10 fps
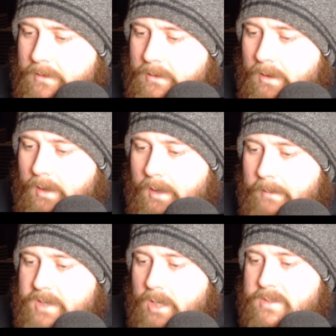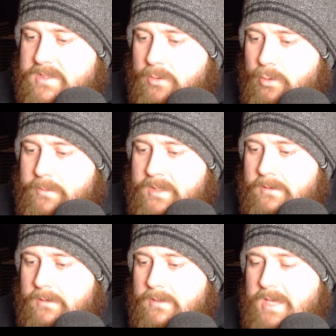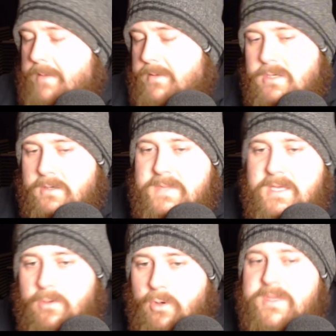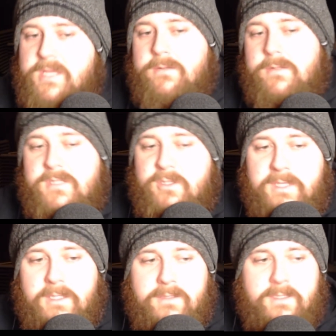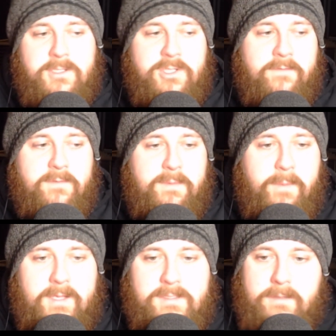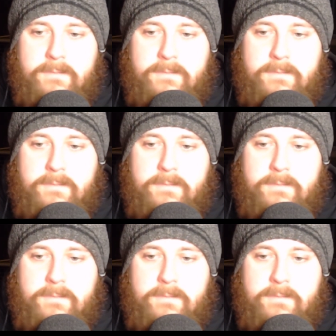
No, he's a normie. Yeah, but you can be a normie and still be good at things. You don't have to be based.